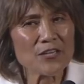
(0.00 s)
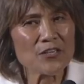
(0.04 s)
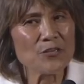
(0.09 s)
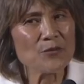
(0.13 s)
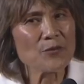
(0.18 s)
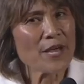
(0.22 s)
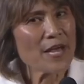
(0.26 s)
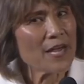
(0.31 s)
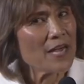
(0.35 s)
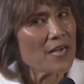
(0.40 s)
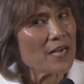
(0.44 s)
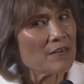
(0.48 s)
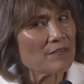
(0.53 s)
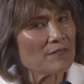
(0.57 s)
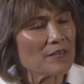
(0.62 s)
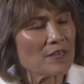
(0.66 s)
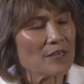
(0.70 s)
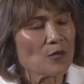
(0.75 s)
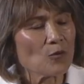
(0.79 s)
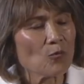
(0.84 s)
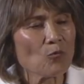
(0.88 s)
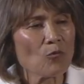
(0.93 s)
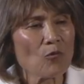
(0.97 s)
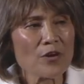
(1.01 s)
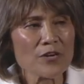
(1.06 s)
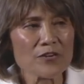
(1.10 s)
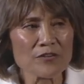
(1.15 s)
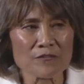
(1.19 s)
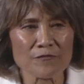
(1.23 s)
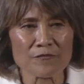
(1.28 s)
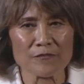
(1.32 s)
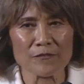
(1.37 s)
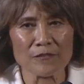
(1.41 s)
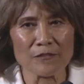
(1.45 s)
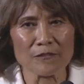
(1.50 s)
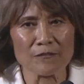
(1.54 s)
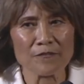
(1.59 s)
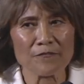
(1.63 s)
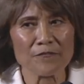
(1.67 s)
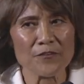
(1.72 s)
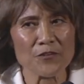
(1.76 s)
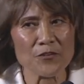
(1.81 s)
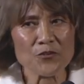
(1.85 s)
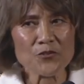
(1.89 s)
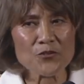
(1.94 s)
you have a wonderful
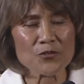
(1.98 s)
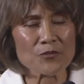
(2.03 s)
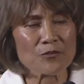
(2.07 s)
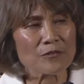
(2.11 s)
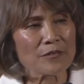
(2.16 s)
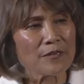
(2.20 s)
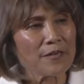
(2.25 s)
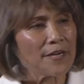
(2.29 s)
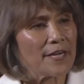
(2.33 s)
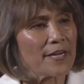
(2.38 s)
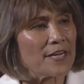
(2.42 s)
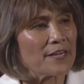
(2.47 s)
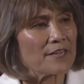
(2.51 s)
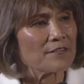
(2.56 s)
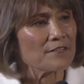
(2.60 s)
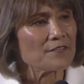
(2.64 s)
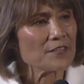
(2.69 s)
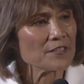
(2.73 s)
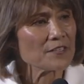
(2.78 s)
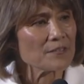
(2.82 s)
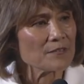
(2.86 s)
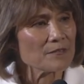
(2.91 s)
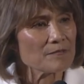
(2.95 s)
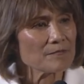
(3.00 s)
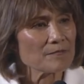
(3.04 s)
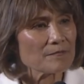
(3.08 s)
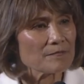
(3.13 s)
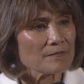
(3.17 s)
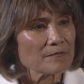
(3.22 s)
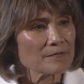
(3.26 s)
future ahead of you.